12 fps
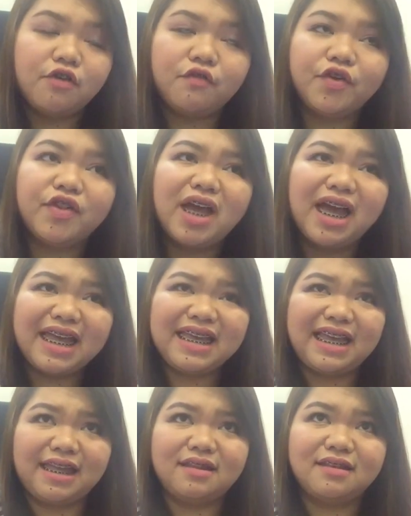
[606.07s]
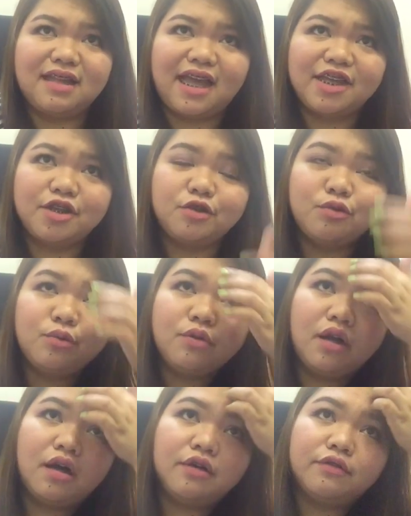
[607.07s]
For the high end, I do
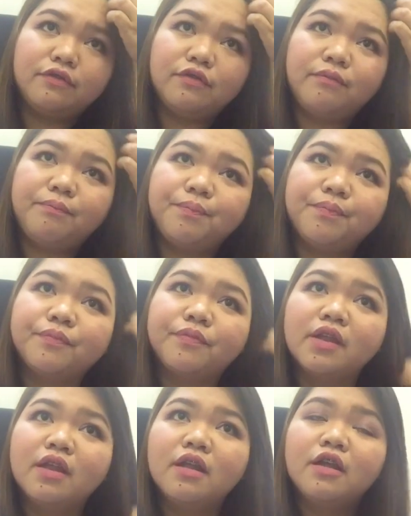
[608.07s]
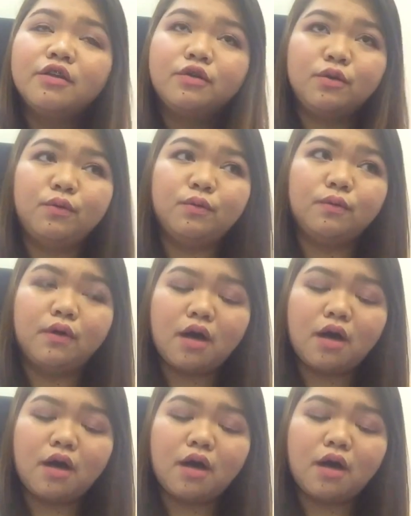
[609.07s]
love yung